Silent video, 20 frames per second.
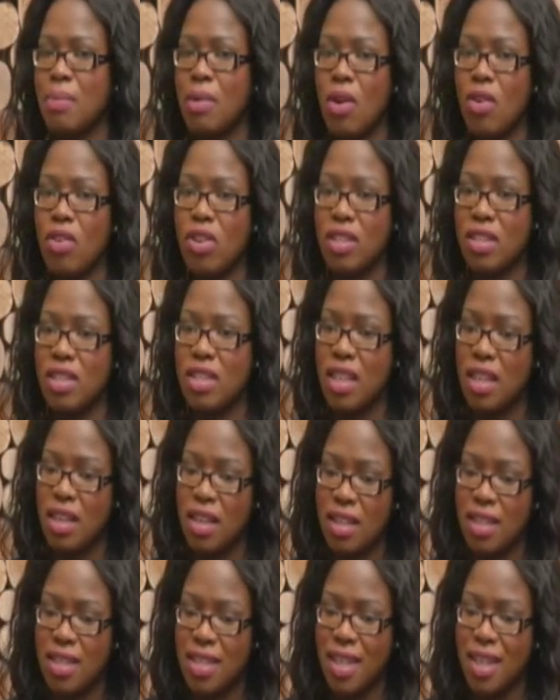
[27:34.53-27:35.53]
Honesty
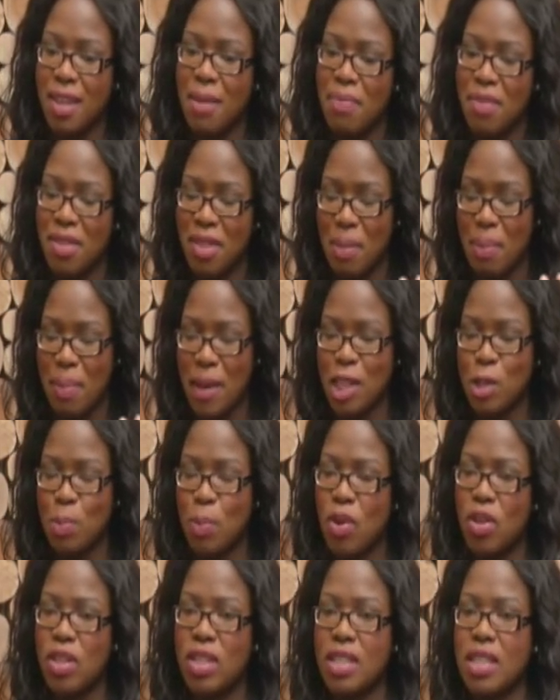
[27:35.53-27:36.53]
is the best
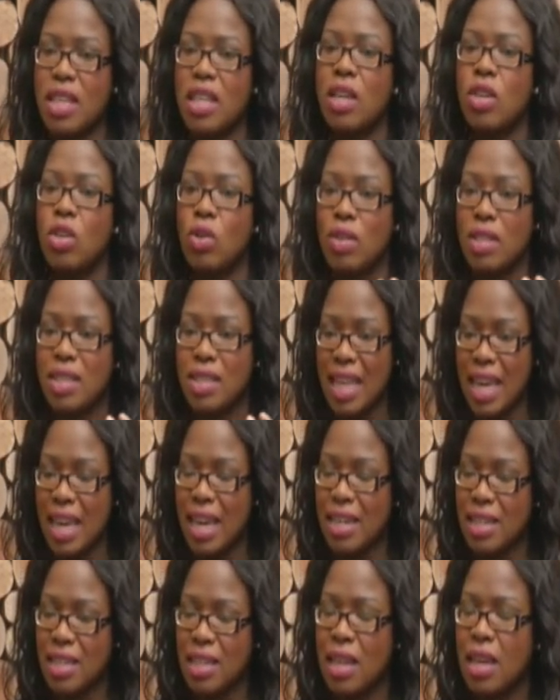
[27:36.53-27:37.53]
policy. You say
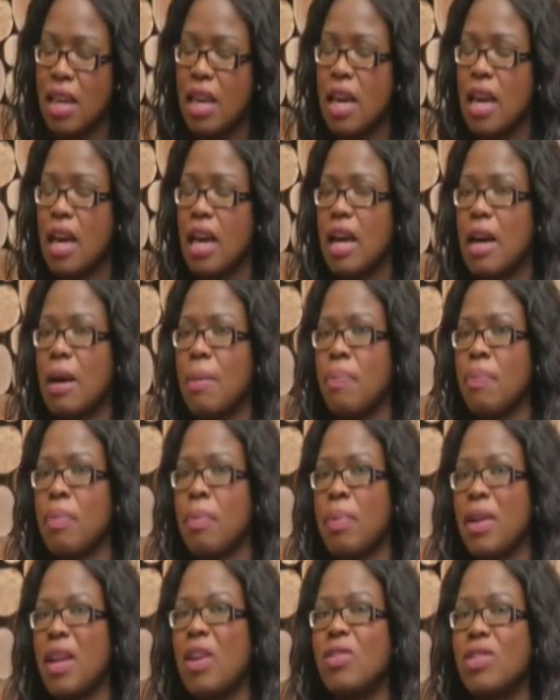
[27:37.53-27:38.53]
it.
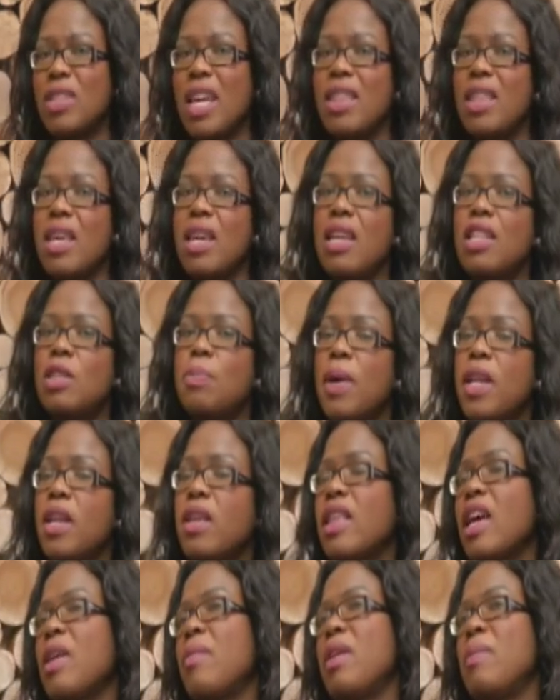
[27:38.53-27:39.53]
But also I think it's better
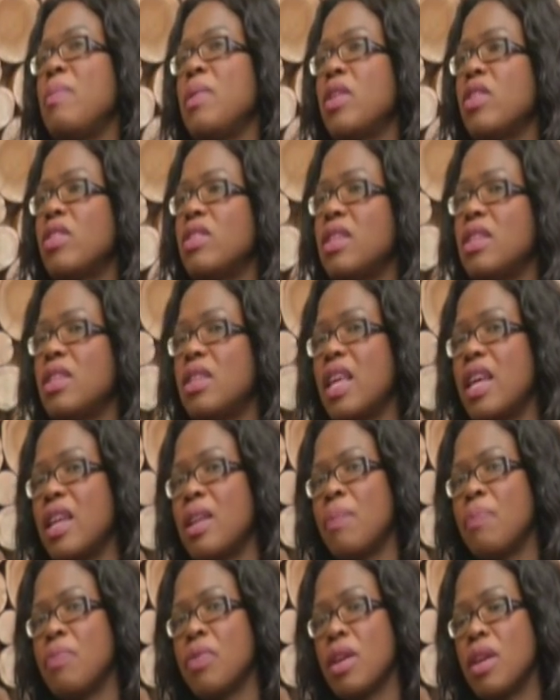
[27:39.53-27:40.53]
that way, because it
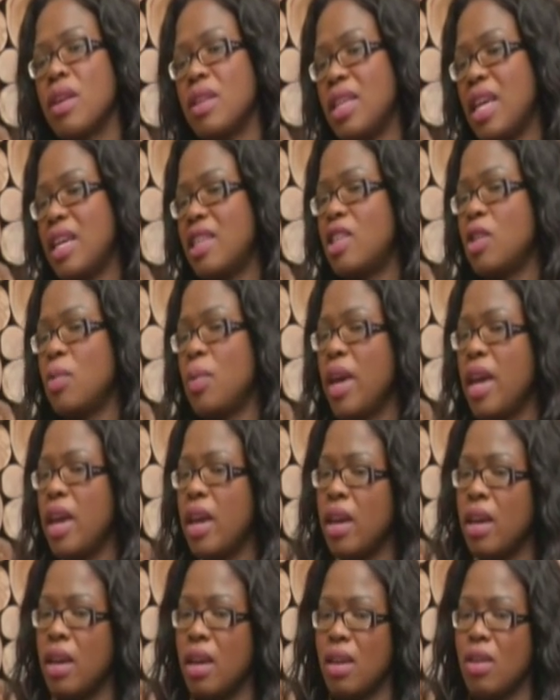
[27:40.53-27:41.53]
then takes
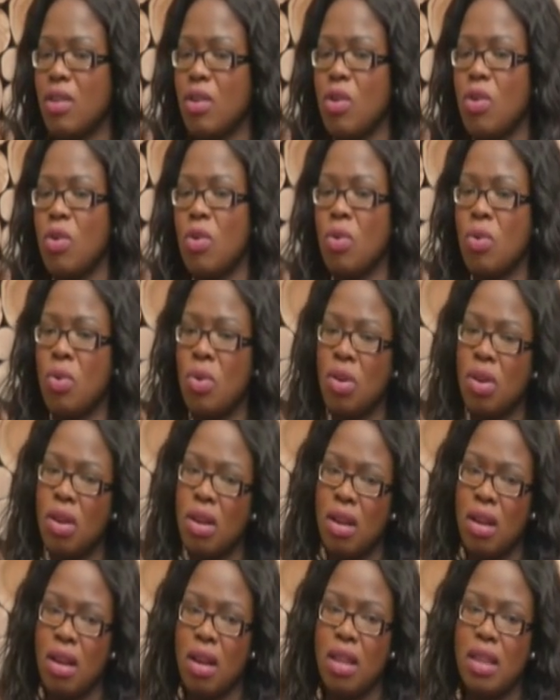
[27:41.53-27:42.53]
away,
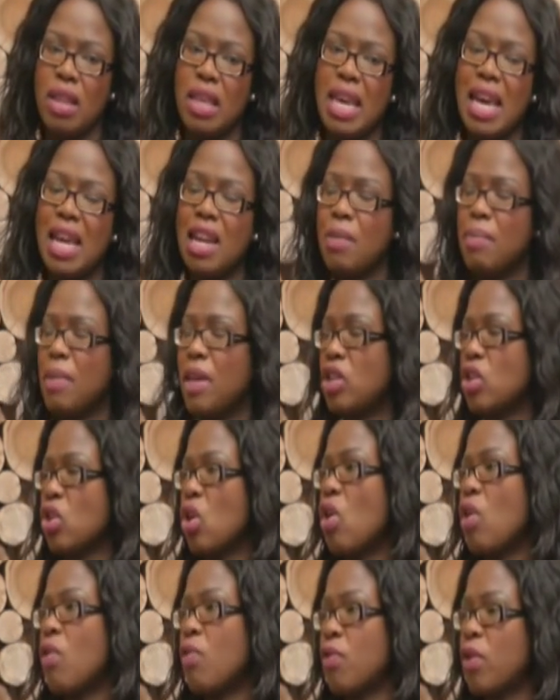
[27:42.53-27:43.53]
the element
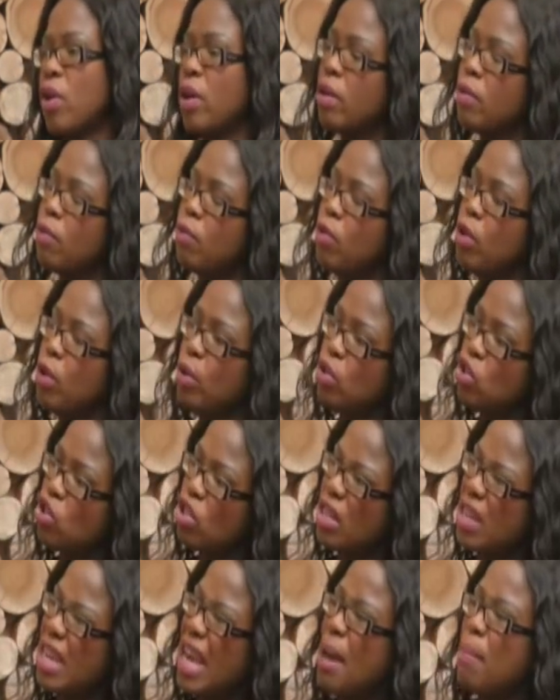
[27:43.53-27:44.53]
of
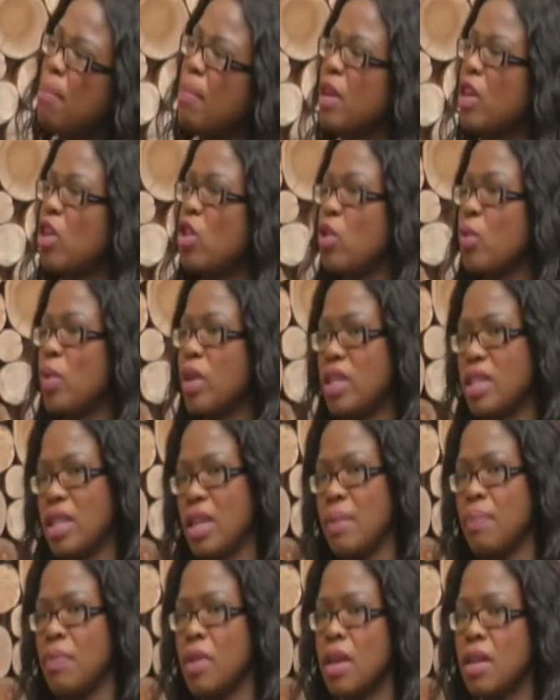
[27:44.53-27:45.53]
confusion and
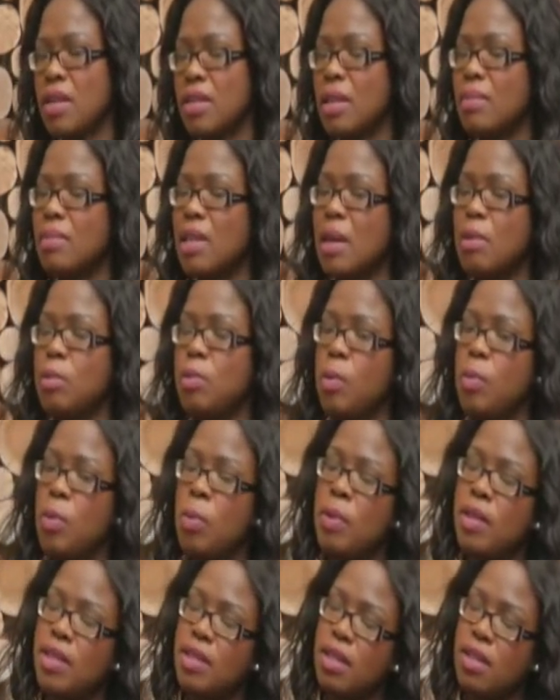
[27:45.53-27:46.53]
ambiguity. Sometimes people
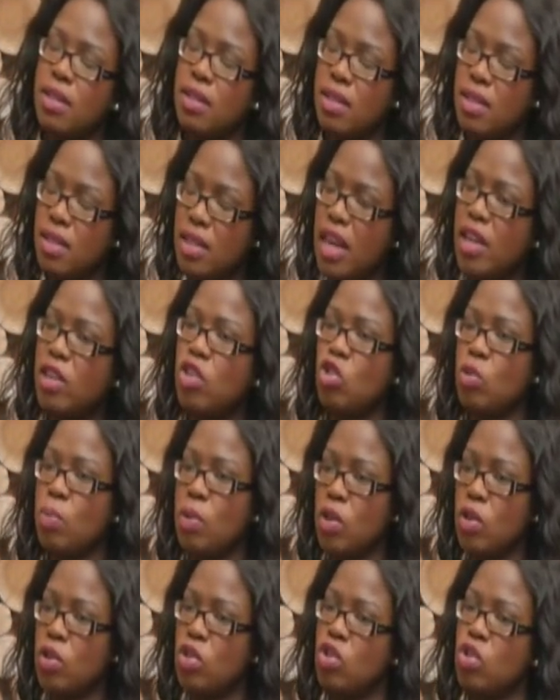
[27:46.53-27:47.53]
misunderstand you
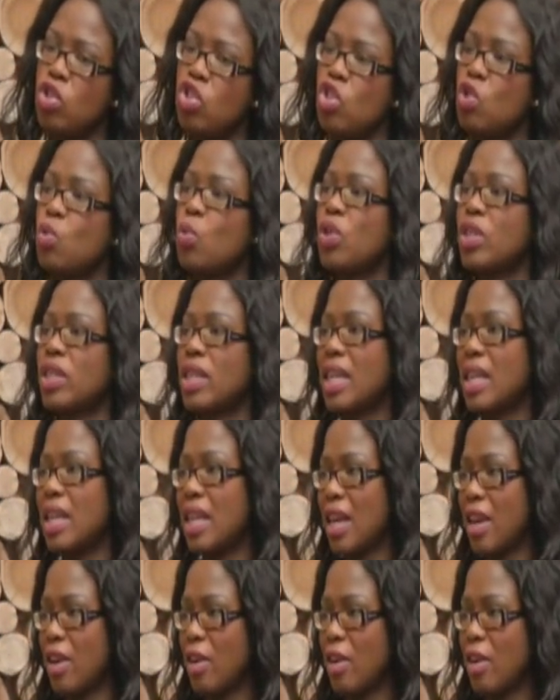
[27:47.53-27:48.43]
because you just weren't clear.